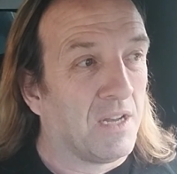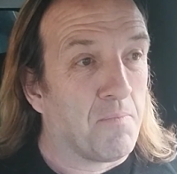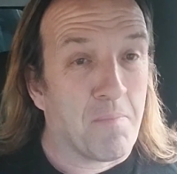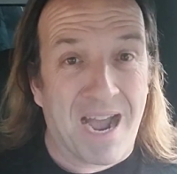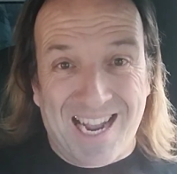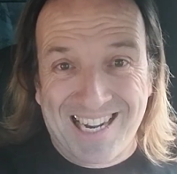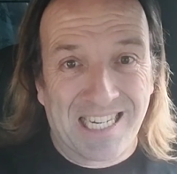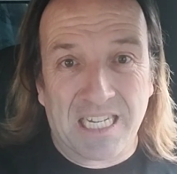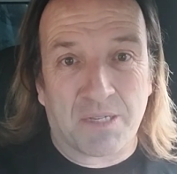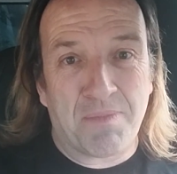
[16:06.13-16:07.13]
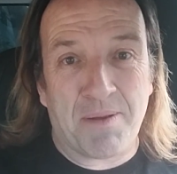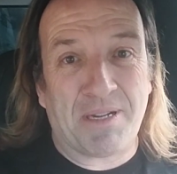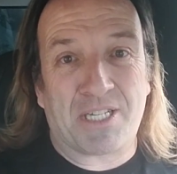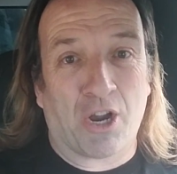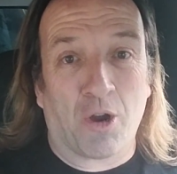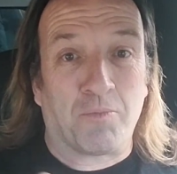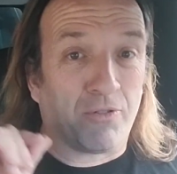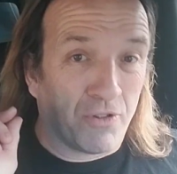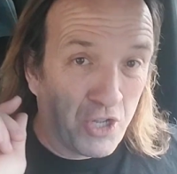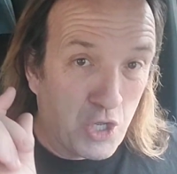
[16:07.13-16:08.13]
My ideas may be
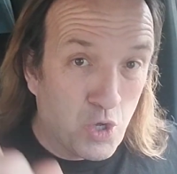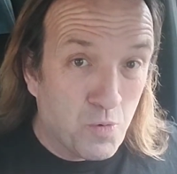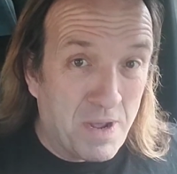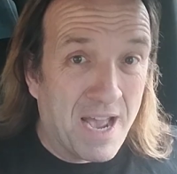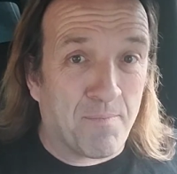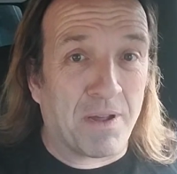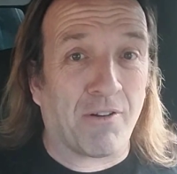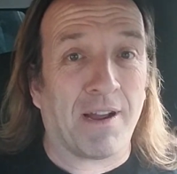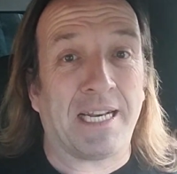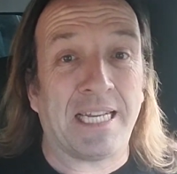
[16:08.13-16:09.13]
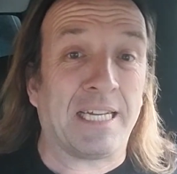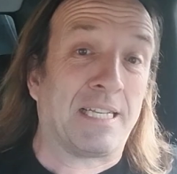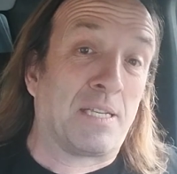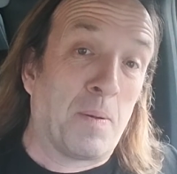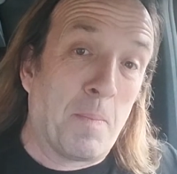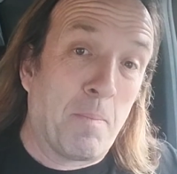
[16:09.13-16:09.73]
terrible. You may have better ideas.